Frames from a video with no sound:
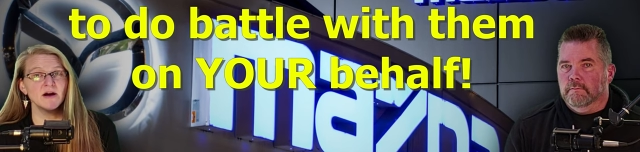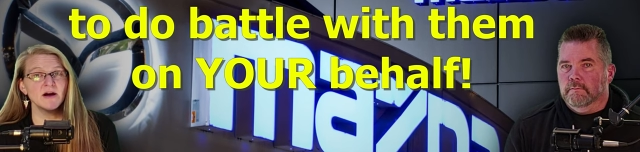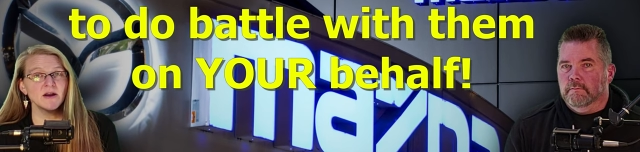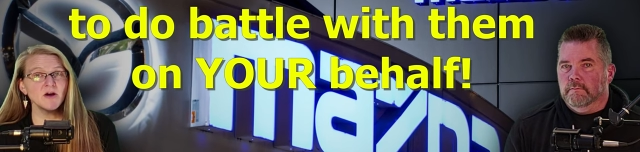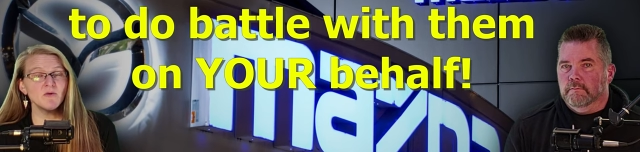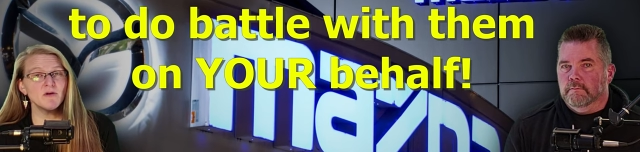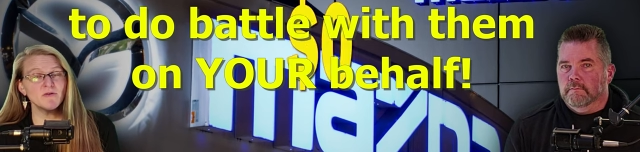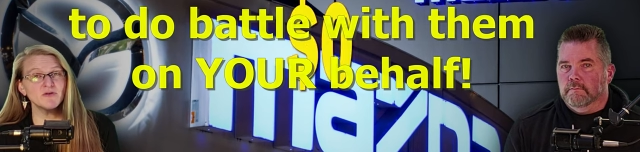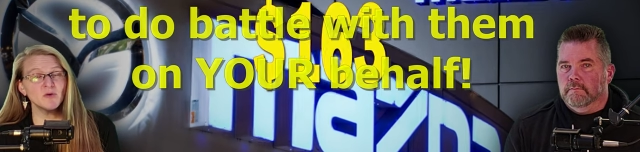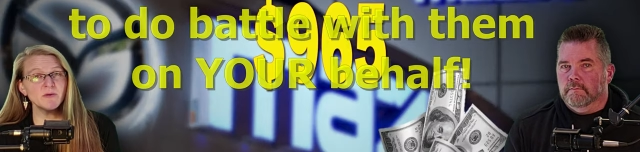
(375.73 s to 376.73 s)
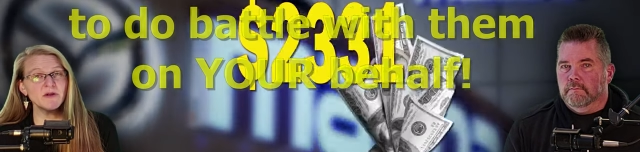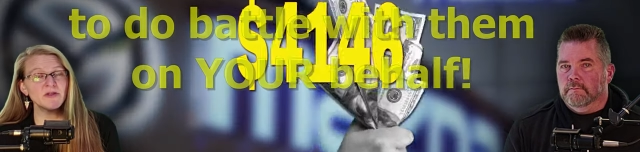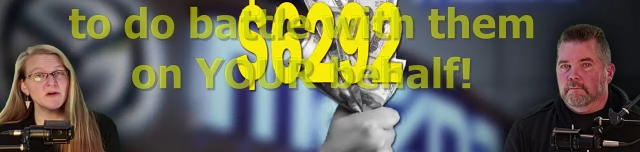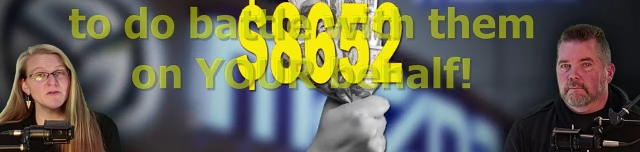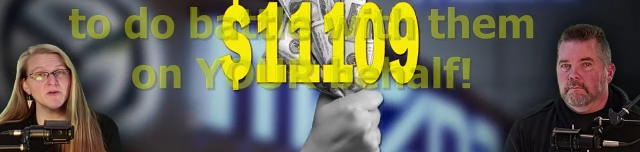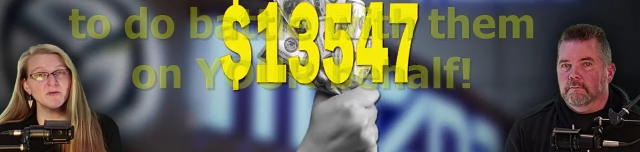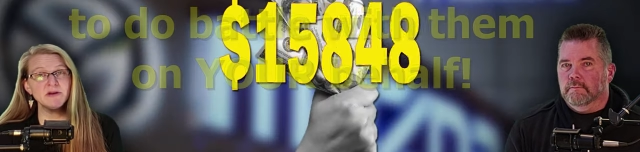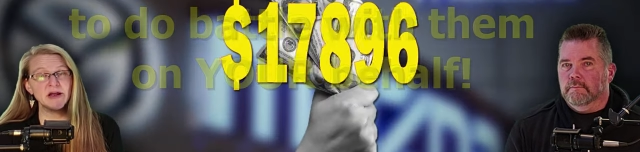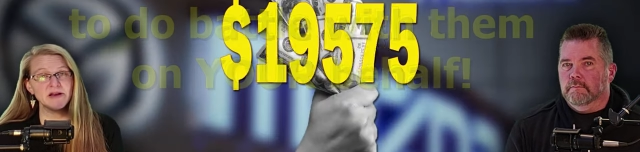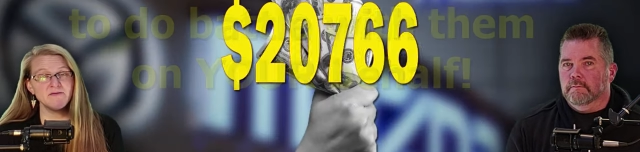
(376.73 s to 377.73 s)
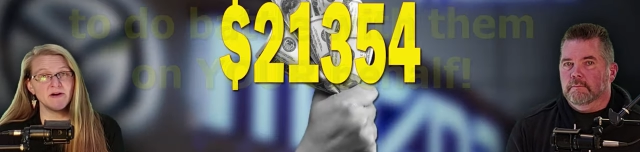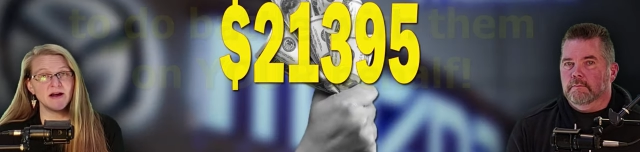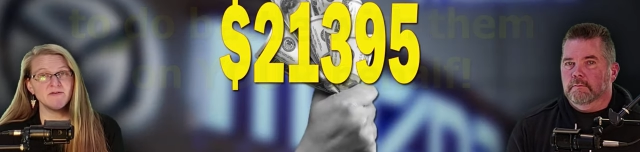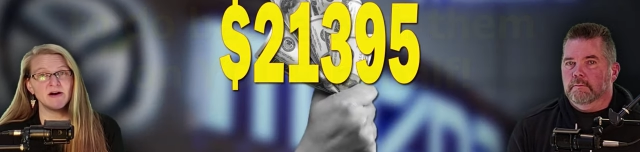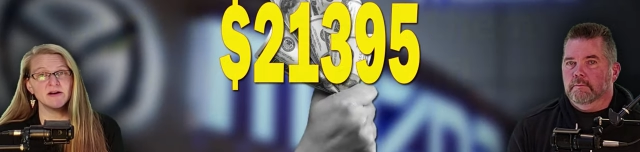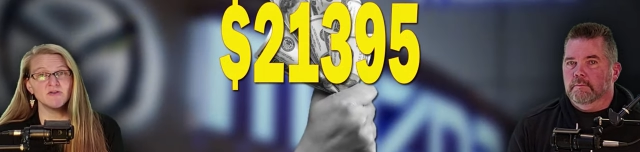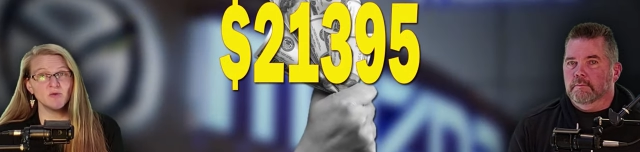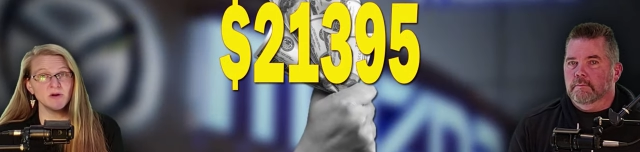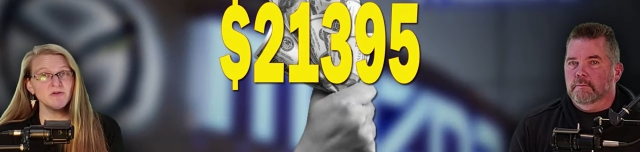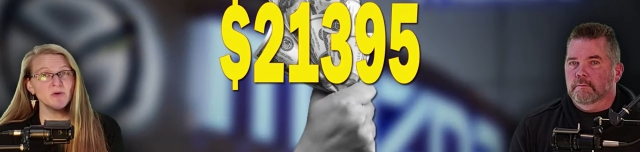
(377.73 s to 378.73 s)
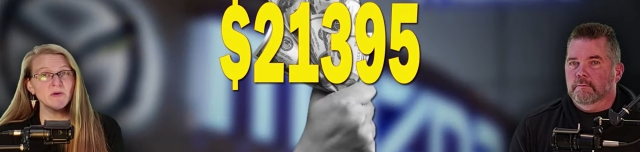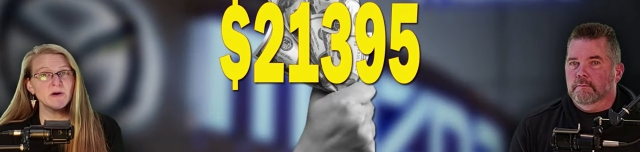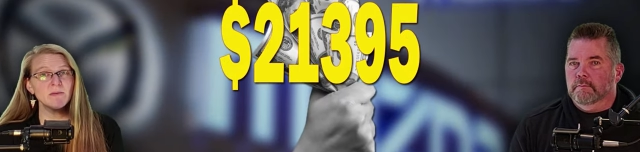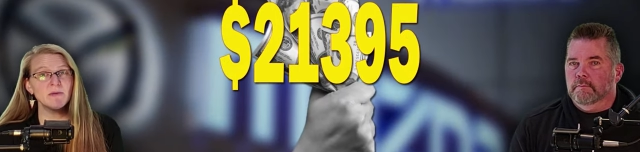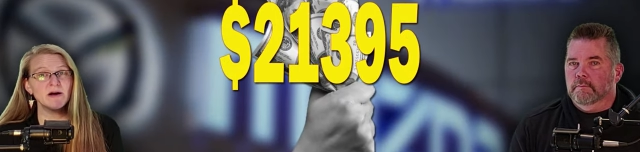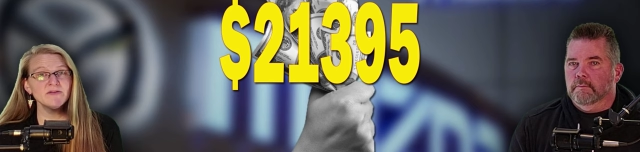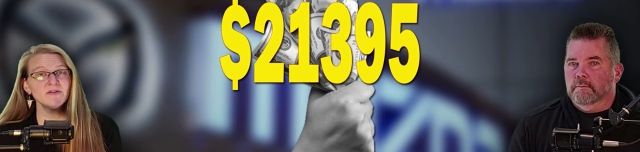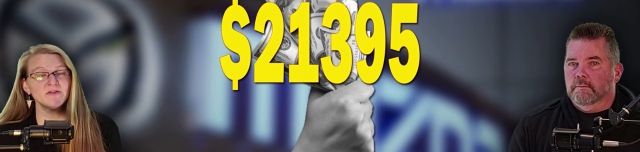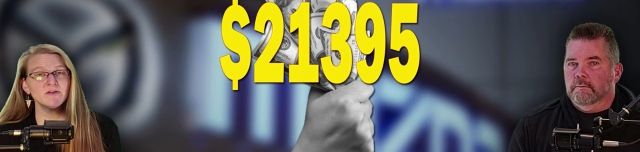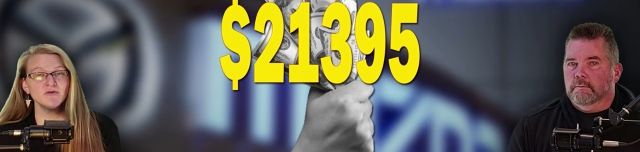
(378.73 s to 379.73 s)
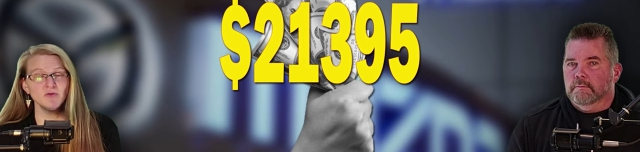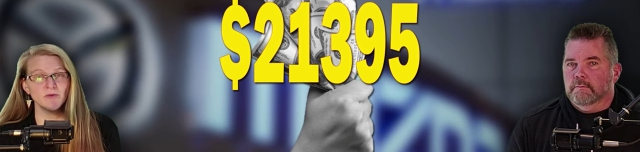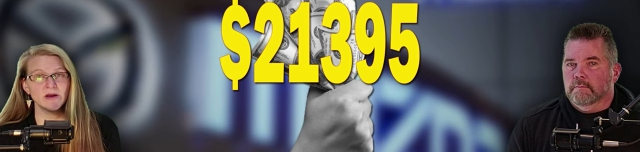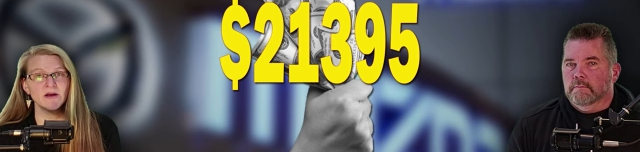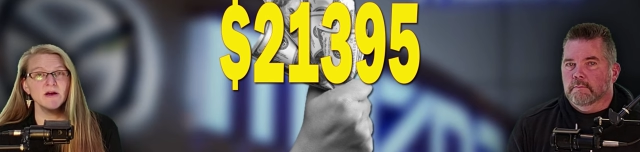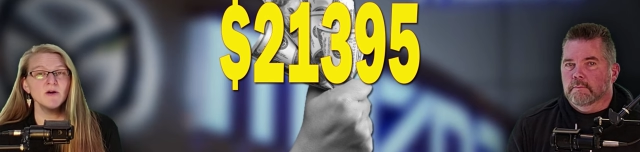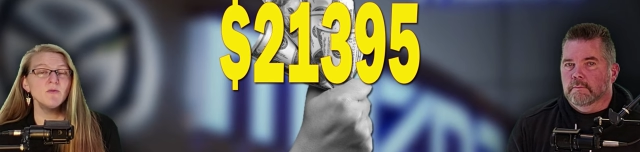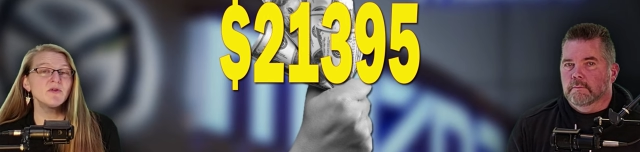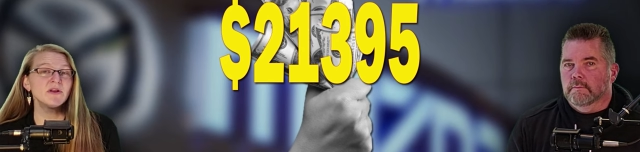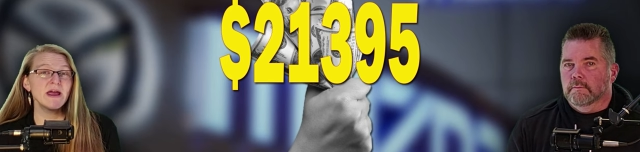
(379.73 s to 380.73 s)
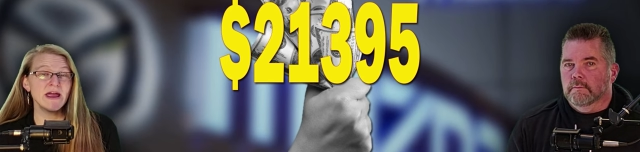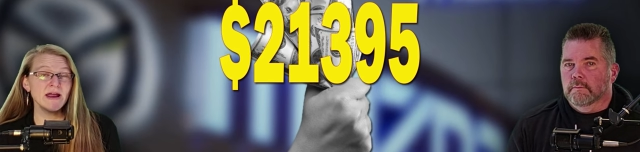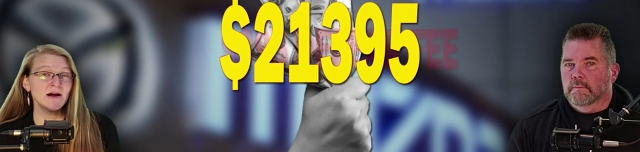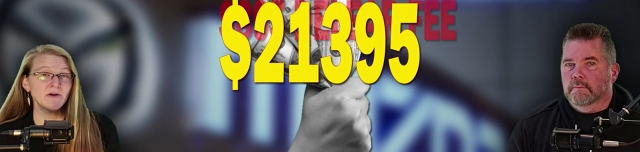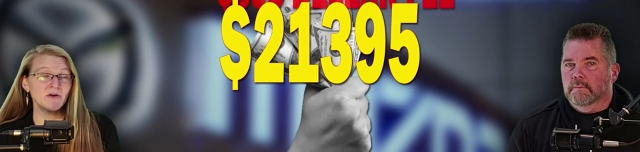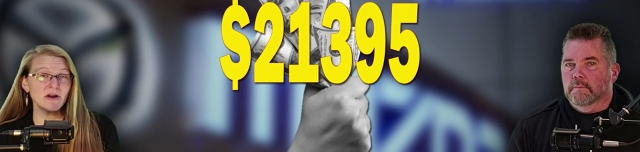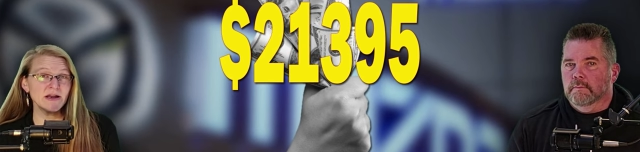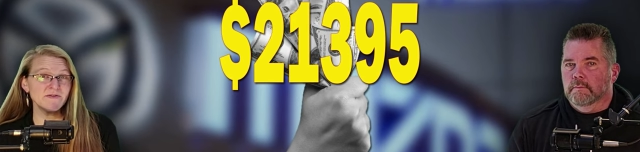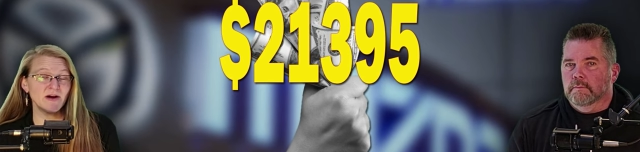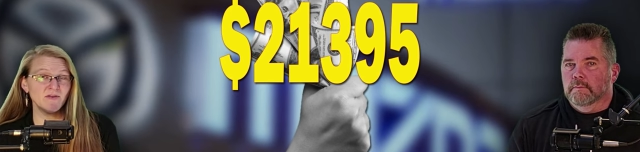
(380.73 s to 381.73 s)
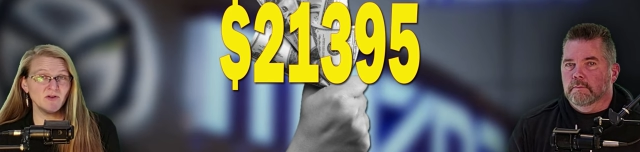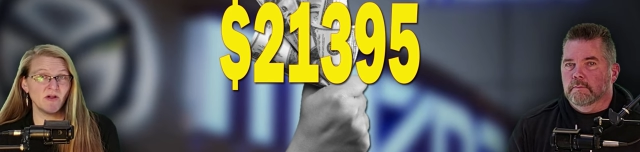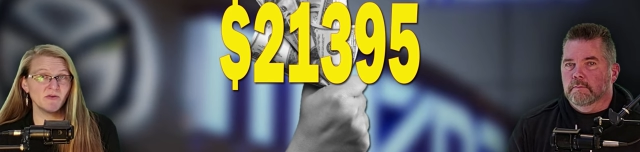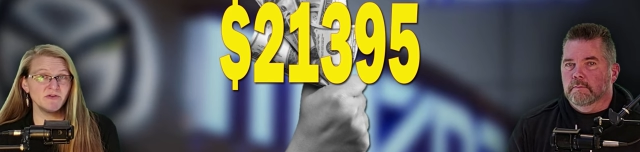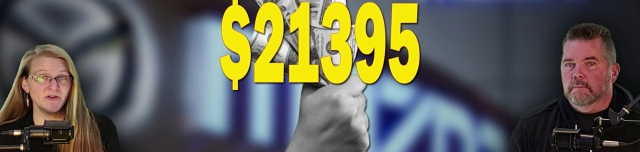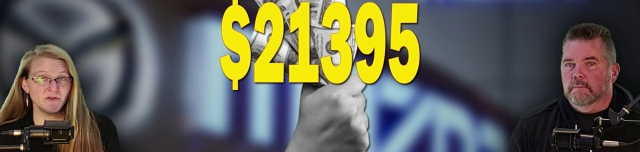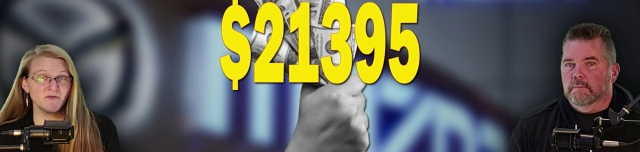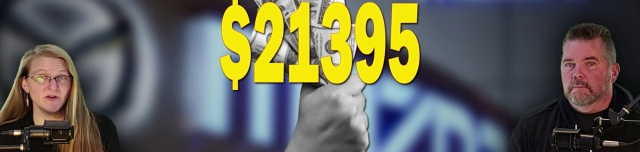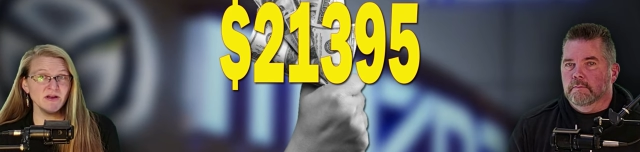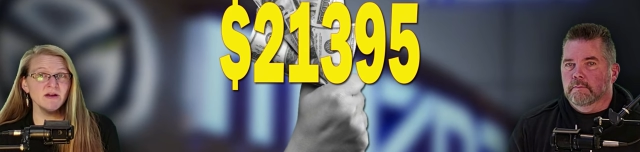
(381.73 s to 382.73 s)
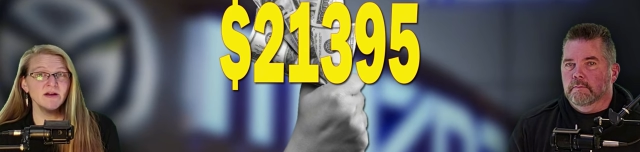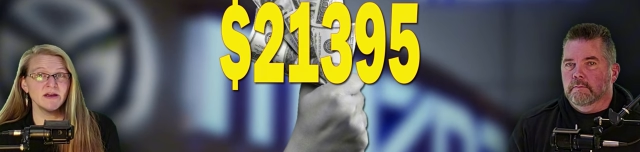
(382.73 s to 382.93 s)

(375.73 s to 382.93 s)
Speaker 1: Got a quote for $21,395 on a 2021 Mazda 6 Touring with an $895 dealer fee,